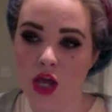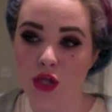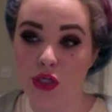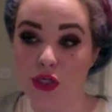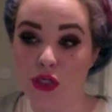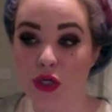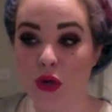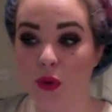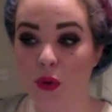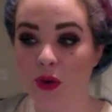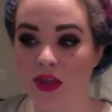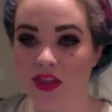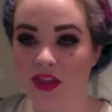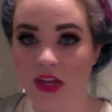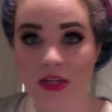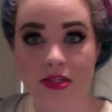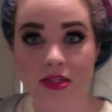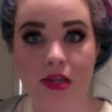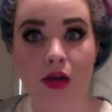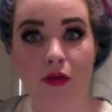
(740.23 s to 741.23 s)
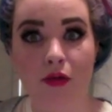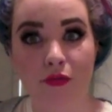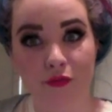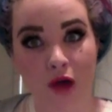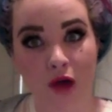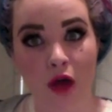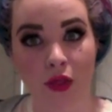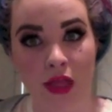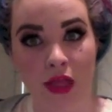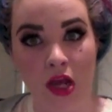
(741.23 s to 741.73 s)
you know, nothing's
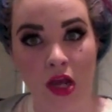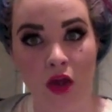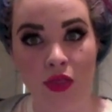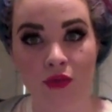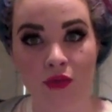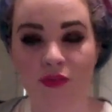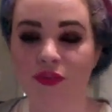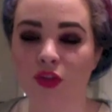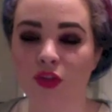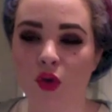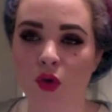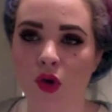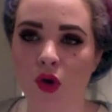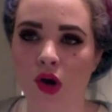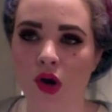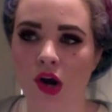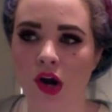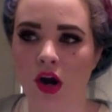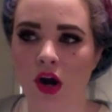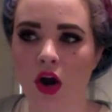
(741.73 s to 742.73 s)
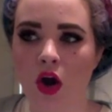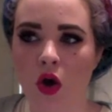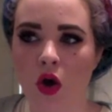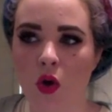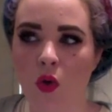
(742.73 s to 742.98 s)
falling on the floor